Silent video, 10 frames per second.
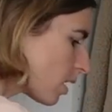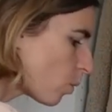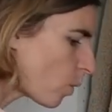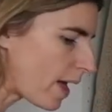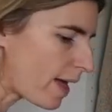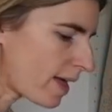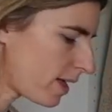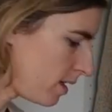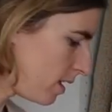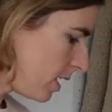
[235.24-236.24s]
that I wear,
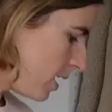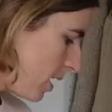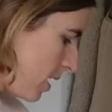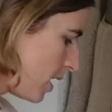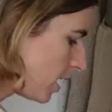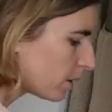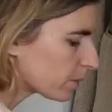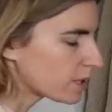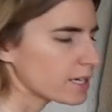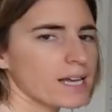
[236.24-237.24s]
and I'm
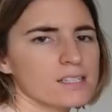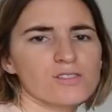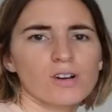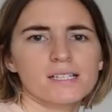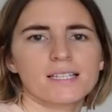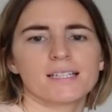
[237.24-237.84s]
going to categorize